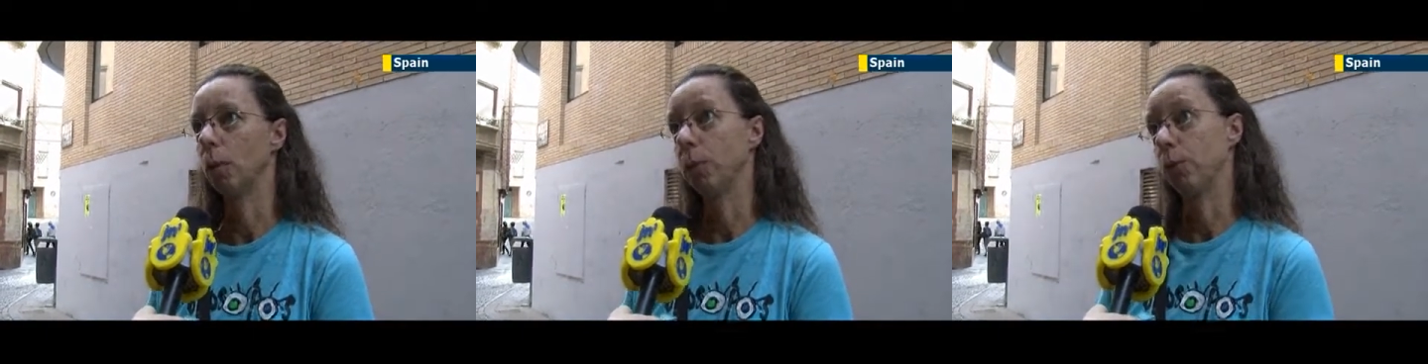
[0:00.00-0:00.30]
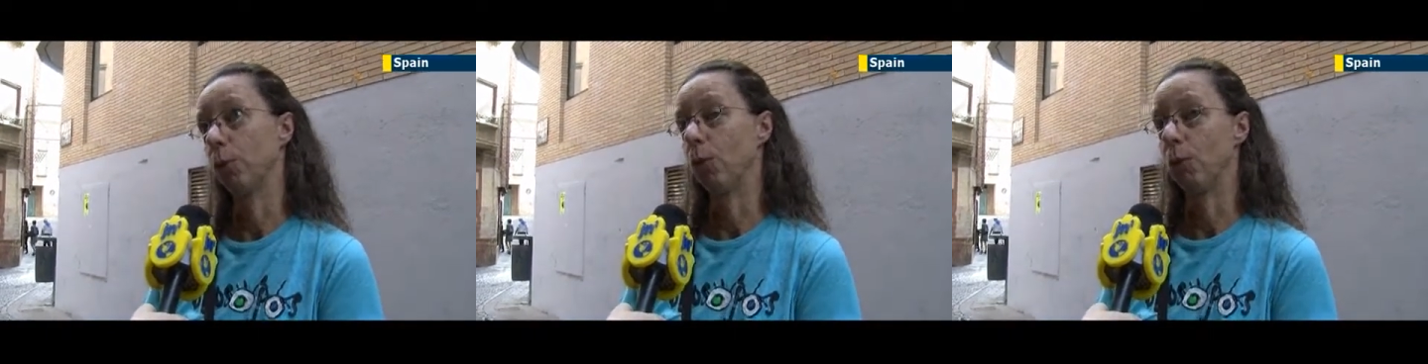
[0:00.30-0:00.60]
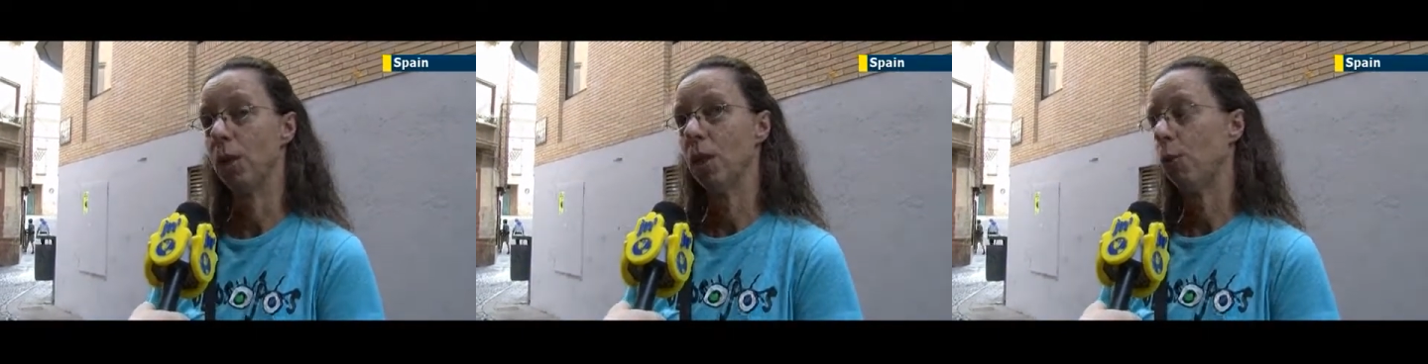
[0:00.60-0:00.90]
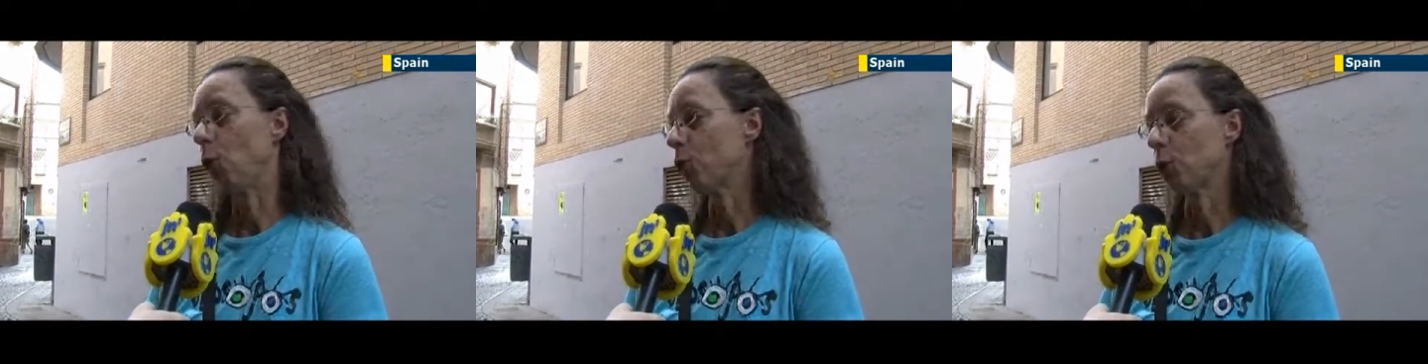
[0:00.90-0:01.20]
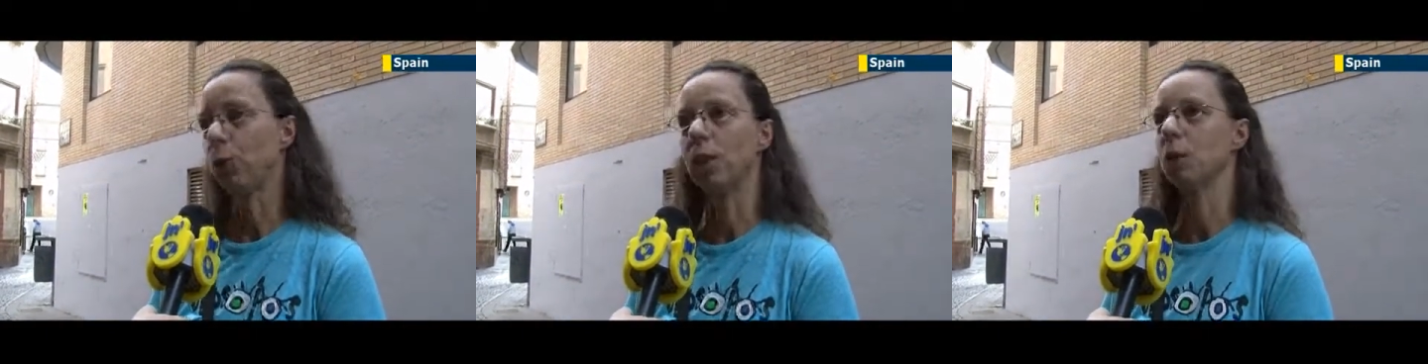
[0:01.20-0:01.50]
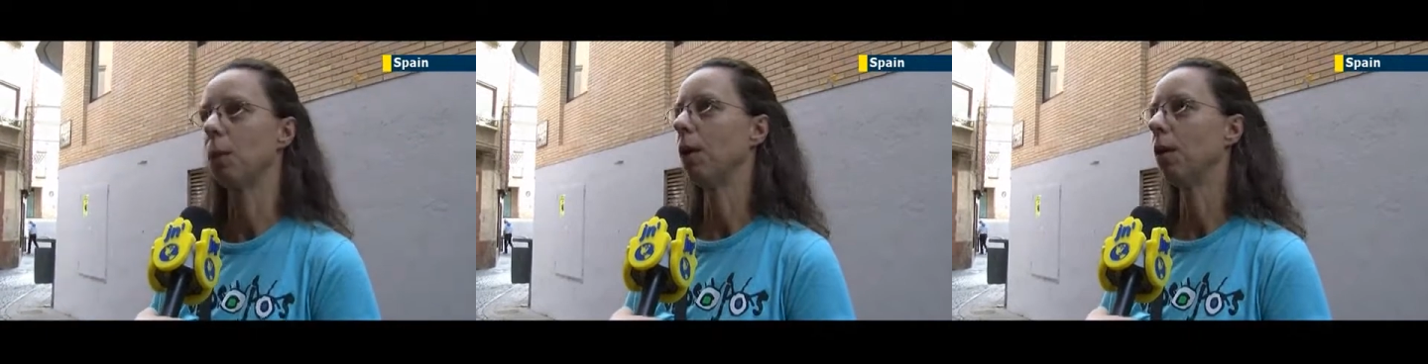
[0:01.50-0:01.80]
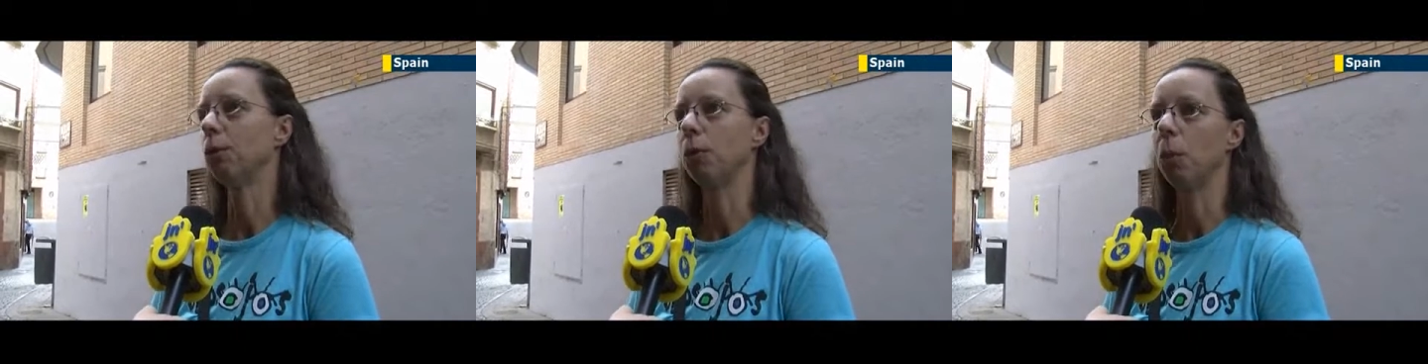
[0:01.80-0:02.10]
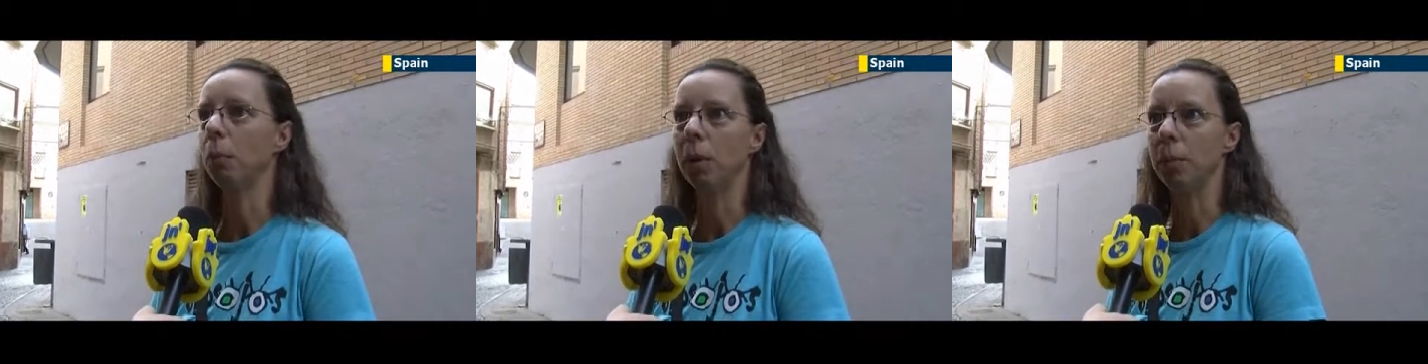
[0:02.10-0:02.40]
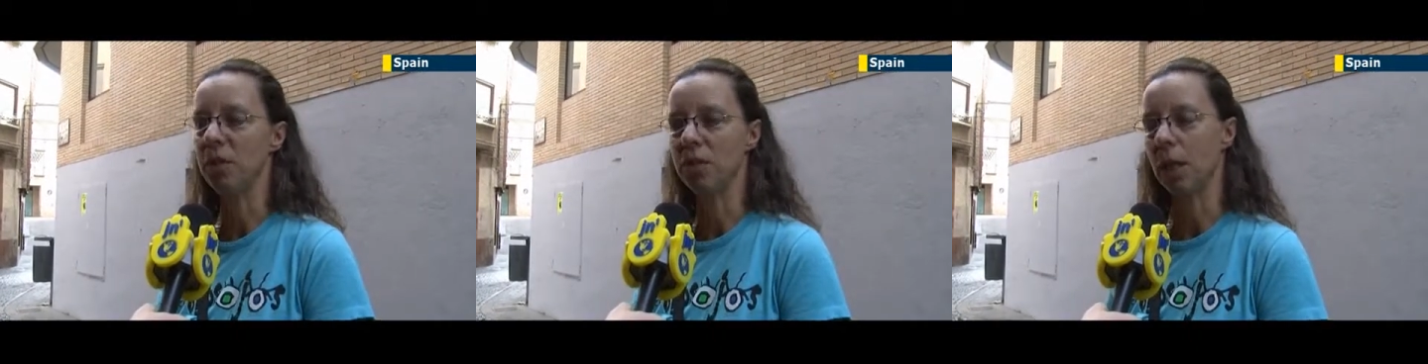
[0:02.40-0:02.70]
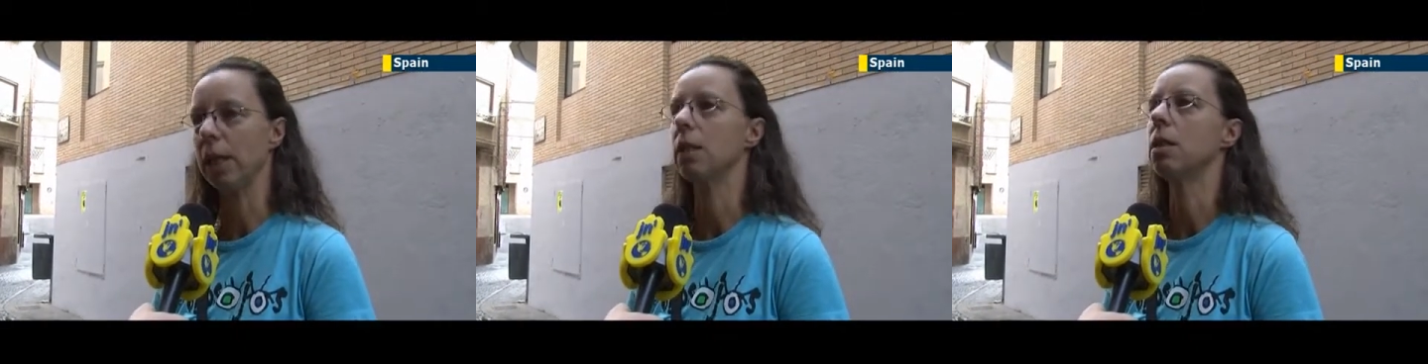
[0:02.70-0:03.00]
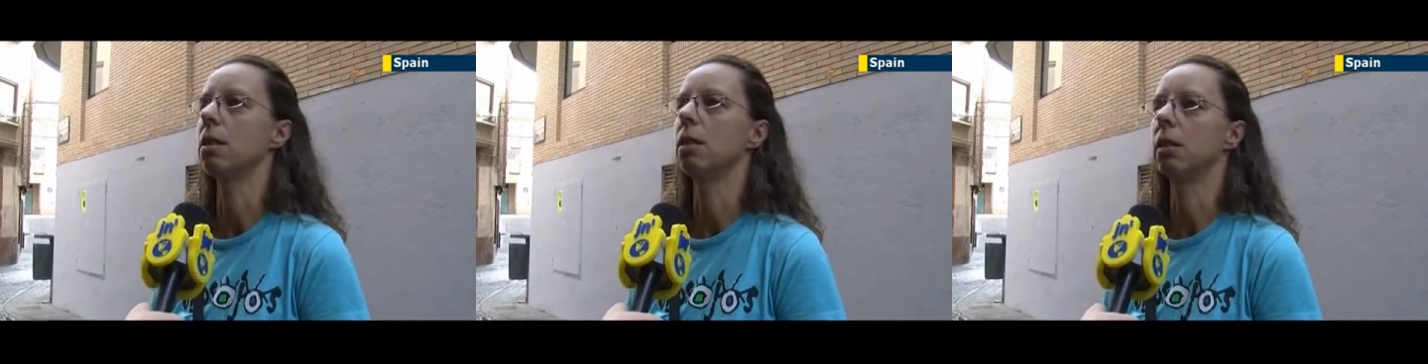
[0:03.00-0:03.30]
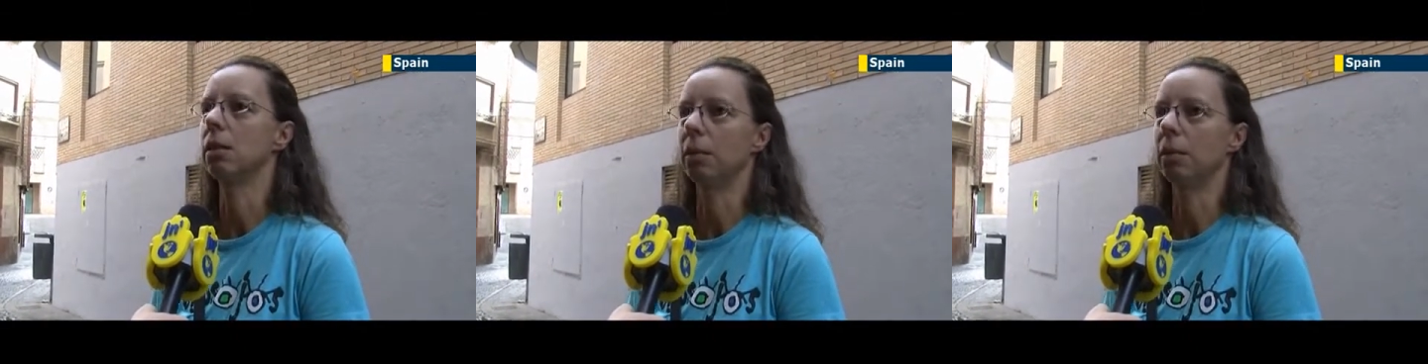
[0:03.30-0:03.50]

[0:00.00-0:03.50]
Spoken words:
I mean, for philosophy as well, for maybe the sciences.